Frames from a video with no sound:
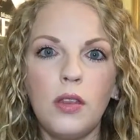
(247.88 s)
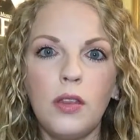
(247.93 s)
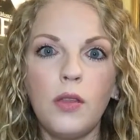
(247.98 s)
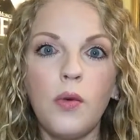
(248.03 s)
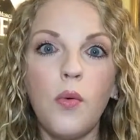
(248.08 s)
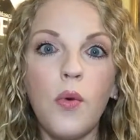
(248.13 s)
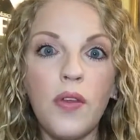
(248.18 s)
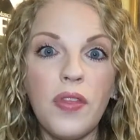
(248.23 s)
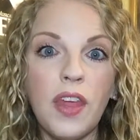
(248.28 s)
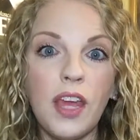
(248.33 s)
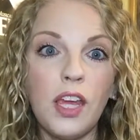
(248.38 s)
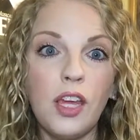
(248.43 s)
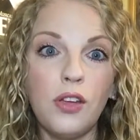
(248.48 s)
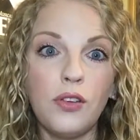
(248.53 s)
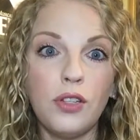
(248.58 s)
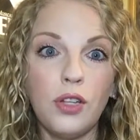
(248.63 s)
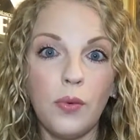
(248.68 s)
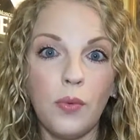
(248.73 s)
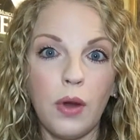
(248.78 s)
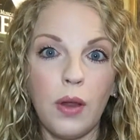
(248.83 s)
the one thing you
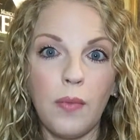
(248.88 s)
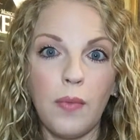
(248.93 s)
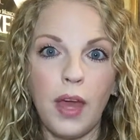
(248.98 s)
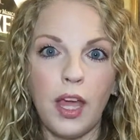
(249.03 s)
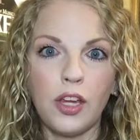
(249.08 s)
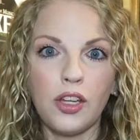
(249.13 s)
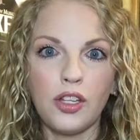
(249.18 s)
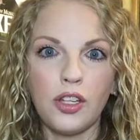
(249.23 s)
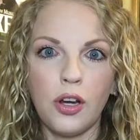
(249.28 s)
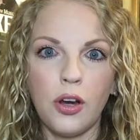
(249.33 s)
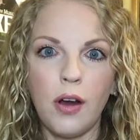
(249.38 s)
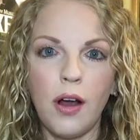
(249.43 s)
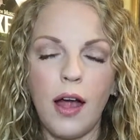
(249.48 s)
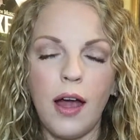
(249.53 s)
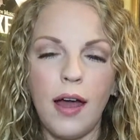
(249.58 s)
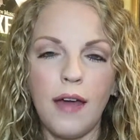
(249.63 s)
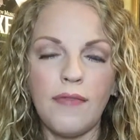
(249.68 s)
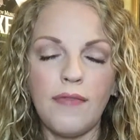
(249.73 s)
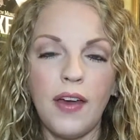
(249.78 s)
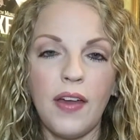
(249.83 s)
do want to make sure,
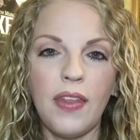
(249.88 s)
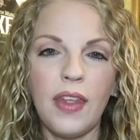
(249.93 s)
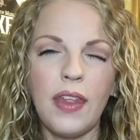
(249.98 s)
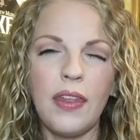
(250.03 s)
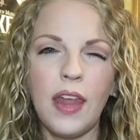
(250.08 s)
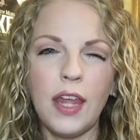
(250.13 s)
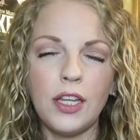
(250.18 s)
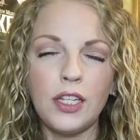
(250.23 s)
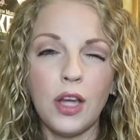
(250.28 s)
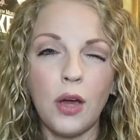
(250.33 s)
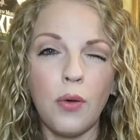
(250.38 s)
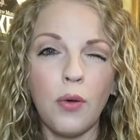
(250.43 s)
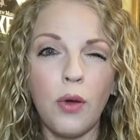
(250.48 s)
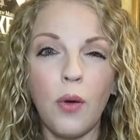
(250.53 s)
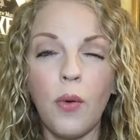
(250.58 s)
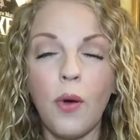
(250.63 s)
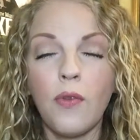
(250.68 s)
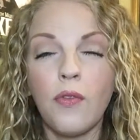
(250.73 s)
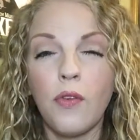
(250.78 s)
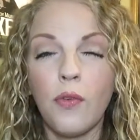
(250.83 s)
I found that they don't
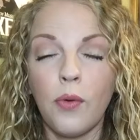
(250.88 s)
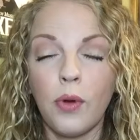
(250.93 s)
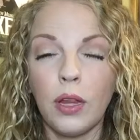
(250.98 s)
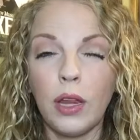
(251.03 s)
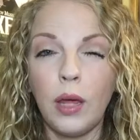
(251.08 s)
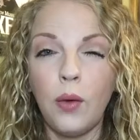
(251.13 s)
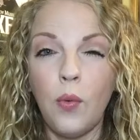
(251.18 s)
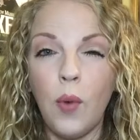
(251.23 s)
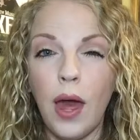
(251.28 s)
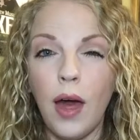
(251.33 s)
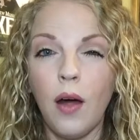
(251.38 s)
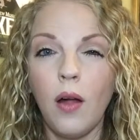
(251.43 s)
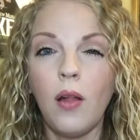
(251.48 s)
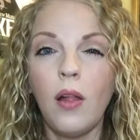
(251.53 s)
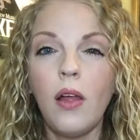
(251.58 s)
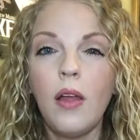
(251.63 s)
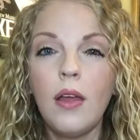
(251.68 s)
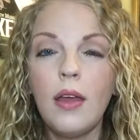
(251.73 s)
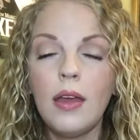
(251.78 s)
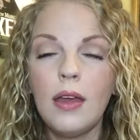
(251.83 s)
go over really
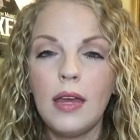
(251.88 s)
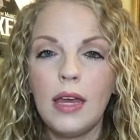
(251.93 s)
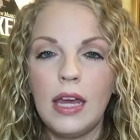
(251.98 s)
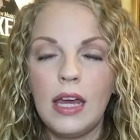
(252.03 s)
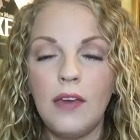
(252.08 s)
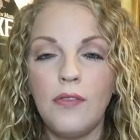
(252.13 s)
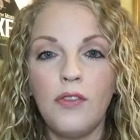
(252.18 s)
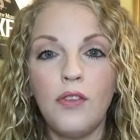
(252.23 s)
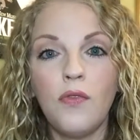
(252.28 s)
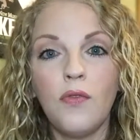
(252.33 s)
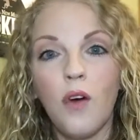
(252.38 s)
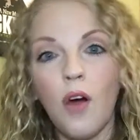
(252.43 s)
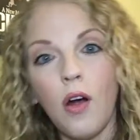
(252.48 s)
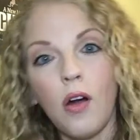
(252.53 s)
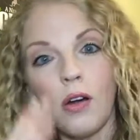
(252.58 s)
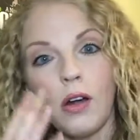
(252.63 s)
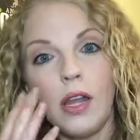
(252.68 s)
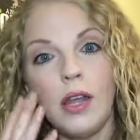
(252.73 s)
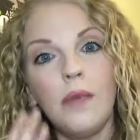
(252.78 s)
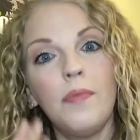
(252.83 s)
well if you've
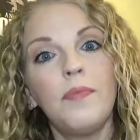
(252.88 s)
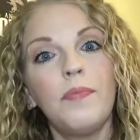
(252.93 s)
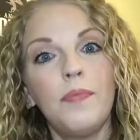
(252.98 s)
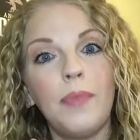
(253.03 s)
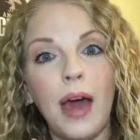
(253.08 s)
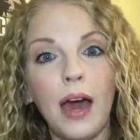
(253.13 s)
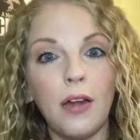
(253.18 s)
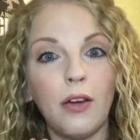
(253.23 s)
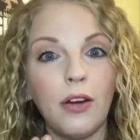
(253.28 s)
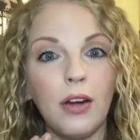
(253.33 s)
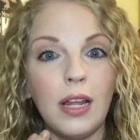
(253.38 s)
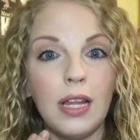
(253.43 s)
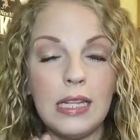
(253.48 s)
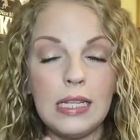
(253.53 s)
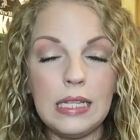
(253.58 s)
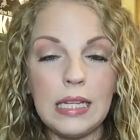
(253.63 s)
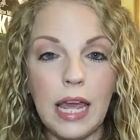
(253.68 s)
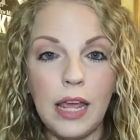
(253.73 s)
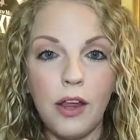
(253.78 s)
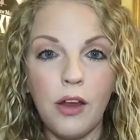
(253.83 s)
already powdered
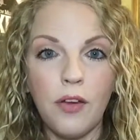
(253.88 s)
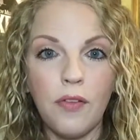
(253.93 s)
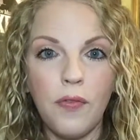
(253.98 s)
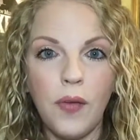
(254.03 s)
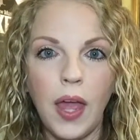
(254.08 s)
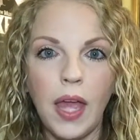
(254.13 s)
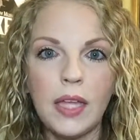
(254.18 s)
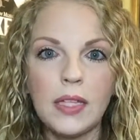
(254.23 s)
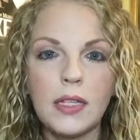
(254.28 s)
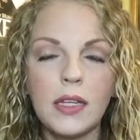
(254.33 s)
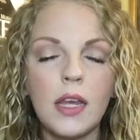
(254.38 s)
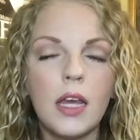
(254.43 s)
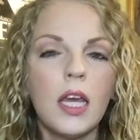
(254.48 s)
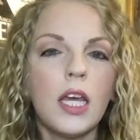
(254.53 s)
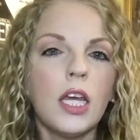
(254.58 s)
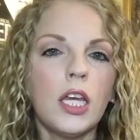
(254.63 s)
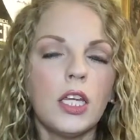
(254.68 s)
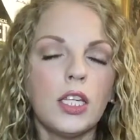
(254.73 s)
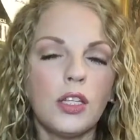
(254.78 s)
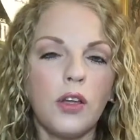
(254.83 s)
and set your face.
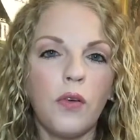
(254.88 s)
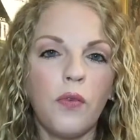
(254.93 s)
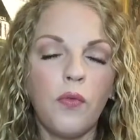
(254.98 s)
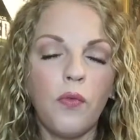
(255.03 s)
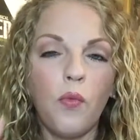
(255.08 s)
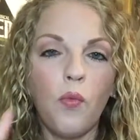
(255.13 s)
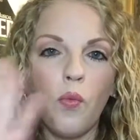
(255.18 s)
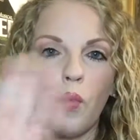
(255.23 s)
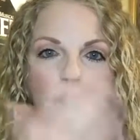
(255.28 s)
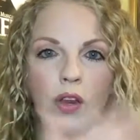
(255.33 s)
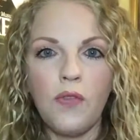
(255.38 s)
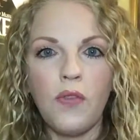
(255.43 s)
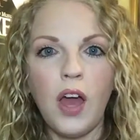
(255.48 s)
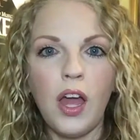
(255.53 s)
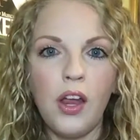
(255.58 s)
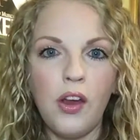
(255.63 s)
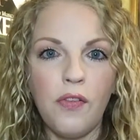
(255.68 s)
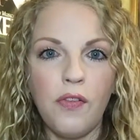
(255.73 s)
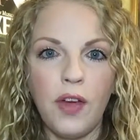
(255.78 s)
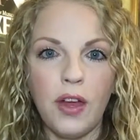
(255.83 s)
So when you've
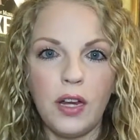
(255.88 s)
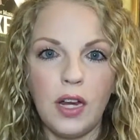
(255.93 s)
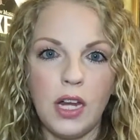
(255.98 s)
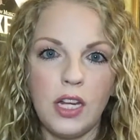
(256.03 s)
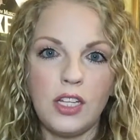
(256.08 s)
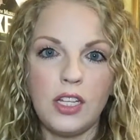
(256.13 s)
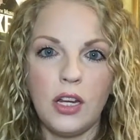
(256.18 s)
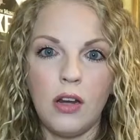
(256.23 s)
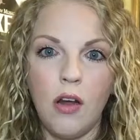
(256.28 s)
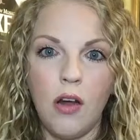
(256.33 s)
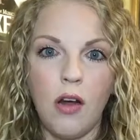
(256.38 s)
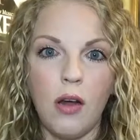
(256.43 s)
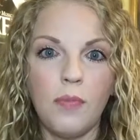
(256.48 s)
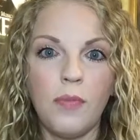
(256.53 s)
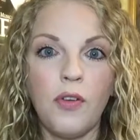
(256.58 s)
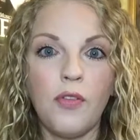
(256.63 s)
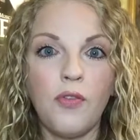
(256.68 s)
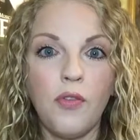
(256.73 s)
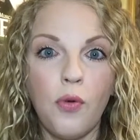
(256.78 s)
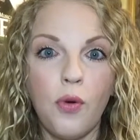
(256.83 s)
got your foundation
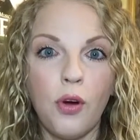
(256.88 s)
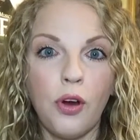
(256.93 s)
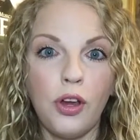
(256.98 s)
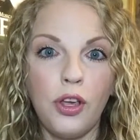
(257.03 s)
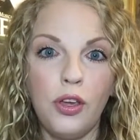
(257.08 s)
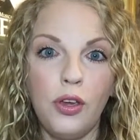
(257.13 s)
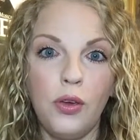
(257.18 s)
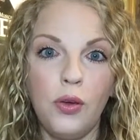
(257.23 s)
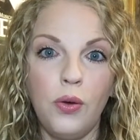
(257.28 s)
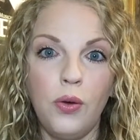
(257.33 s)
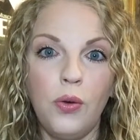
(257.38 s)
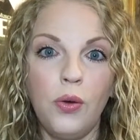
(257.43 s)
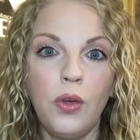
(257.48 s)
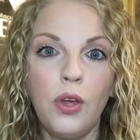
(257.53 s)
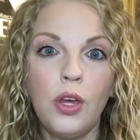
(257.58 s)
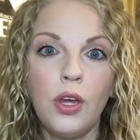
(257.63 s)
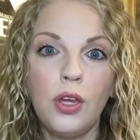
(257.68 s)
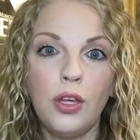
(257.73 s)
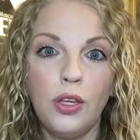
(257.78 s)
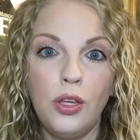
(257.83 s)
on, before you
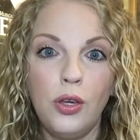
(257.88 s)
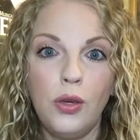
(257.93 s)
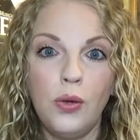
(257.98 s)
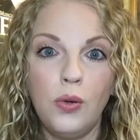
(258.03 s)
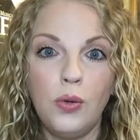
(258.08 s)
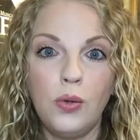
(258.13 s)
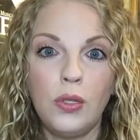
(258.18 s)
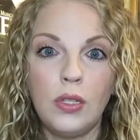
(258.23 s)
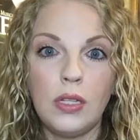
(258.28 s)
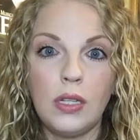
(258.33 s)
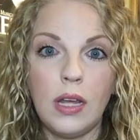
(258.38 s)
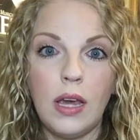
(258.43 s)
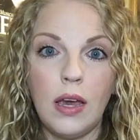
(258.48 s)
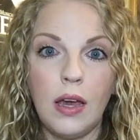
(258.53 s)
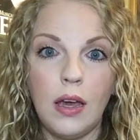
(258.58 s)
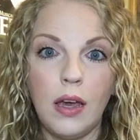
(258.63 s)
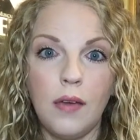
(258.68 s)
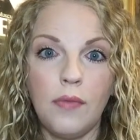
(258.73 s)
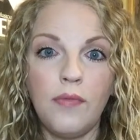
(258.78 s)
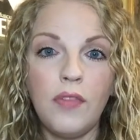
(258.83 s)
use
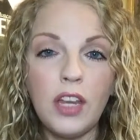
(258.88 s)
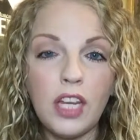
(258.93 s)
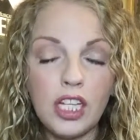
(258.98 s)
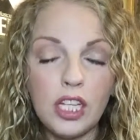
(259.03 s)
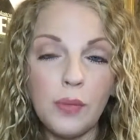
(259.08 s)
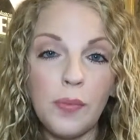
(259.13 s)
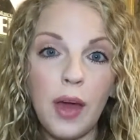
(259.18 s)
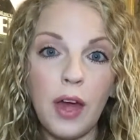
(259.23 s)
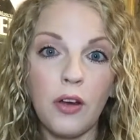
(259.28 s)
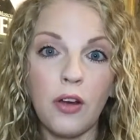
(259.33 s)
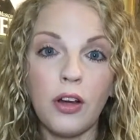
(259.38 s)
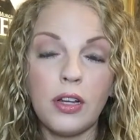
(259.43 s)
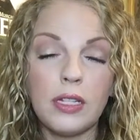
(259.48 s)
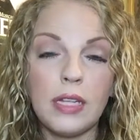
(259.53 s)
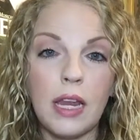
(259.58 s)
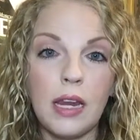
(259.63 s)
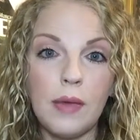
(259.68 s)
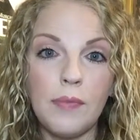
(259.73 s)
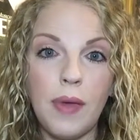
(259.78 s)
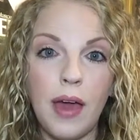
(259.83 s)
finishing powder or
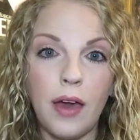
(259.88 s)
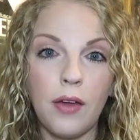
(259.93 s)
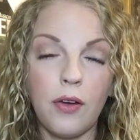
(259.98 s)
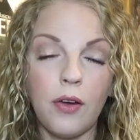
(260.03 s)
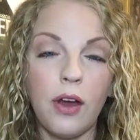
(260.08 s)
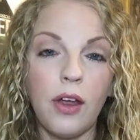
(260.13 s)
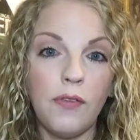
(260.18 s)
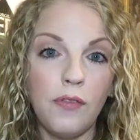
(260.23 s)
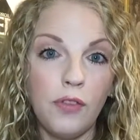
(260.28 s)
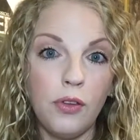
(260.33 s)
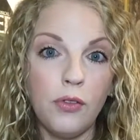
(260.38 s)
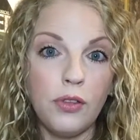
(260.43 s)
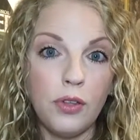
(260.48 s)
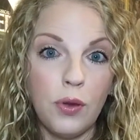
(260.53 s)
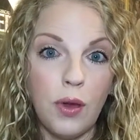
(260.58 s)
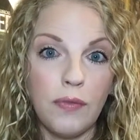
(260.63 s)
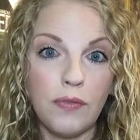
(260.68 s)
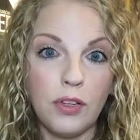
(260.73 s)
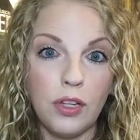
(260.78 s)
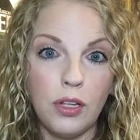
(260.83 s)
setting powder, if you
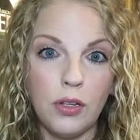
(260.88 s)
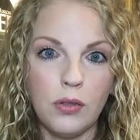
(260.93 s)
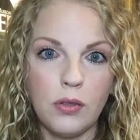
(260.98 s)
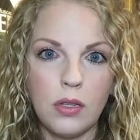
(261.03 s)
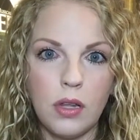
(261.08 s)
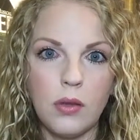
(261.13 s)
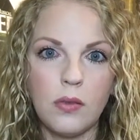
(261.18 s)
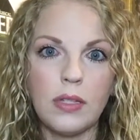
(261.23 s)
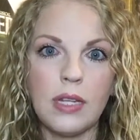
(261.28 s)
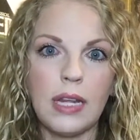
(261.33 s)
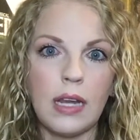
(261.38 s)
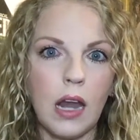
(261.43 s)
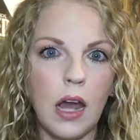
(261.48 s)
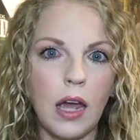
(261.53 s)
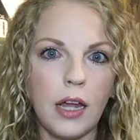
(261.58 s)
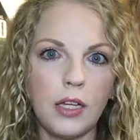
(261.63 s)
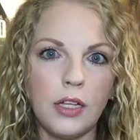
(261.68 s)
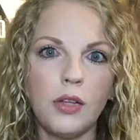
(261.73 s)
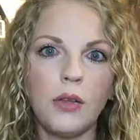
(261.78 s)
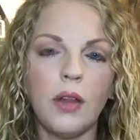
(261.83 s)
do have to use those, and
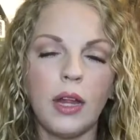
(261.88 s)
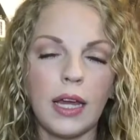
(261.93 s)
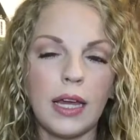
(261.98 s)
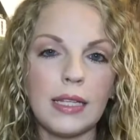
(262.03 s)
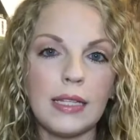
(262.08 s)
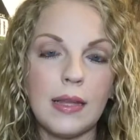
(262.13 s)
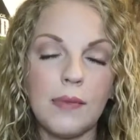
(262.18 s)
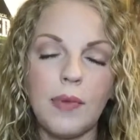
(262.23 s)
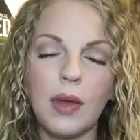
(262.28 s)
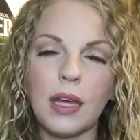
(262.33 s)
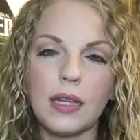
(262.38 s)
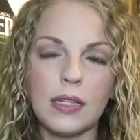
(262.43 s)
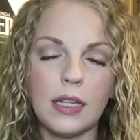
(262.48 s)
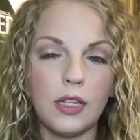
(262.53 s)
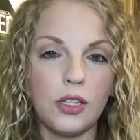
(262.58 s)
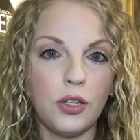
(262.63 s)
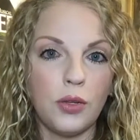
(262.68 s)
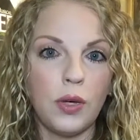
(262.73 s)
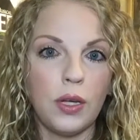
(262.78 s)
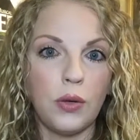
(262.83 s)
I do, like I said, because I
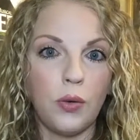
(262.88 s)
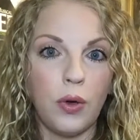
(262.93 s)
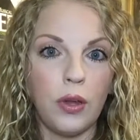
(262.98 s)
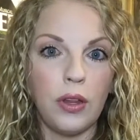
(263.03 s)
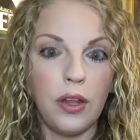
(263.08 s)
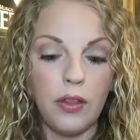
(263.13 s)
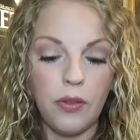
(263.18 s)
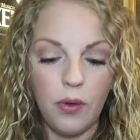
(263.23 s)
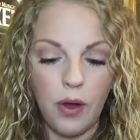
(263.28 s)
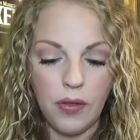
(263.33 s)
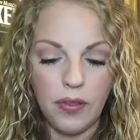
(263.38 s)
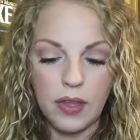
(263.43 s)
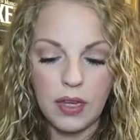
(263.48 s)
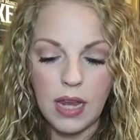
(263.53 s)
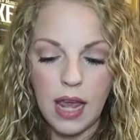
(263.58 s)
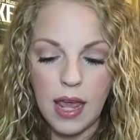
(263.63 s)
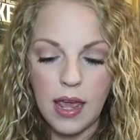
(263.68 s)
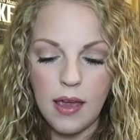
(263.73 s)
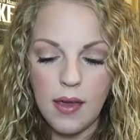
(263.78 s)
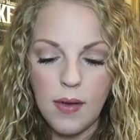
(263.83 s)
do get oily throughout the
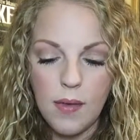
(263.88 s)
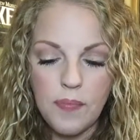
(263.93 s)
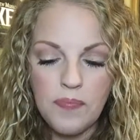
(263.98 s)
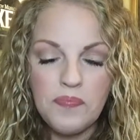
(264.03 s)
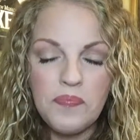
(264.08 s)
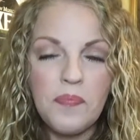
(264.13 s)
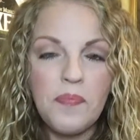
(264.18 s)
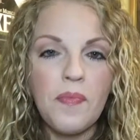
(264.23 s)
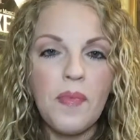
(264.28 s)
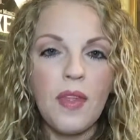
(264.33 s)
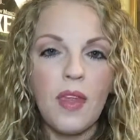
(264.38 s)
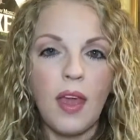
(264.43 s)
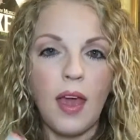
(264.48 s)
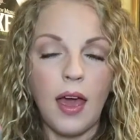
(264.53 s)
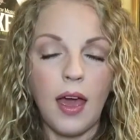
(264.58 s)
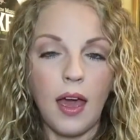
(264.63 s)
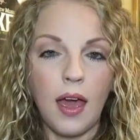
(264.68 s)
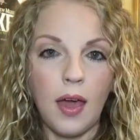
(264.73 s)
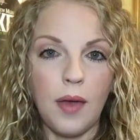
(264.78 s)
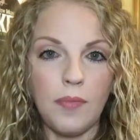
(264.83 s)
day,
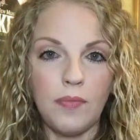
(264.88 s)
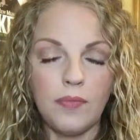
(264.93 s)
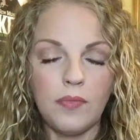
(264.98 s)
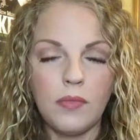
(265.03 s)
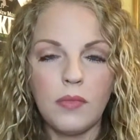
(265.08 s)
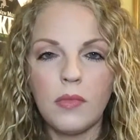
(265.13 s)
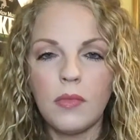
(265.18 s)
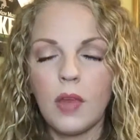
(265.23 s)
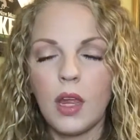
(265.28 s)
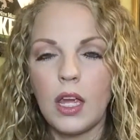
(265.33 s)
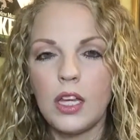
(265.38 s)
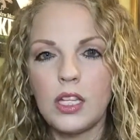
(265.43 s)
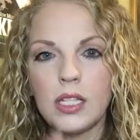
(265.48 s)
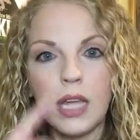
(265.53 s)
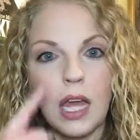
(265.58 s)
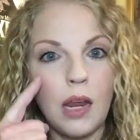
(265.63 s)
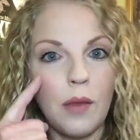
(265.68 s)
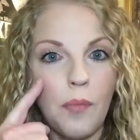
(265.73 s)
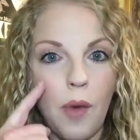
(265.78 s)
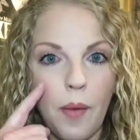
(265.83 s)
I
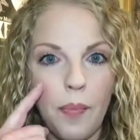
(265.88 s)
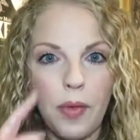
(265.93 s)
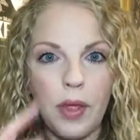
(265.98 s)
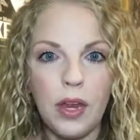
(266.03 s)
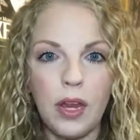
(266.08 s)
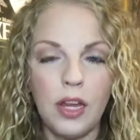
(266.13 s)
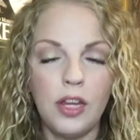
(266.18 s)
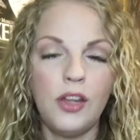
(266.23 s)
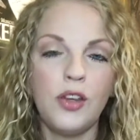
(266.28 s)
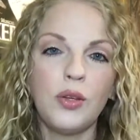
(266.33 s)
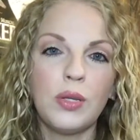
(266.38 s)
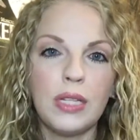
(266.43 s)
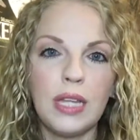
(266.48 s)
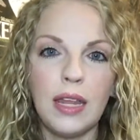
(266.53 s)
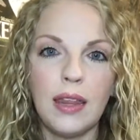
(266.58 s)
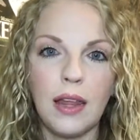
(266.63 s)
just kind of pop it, you can see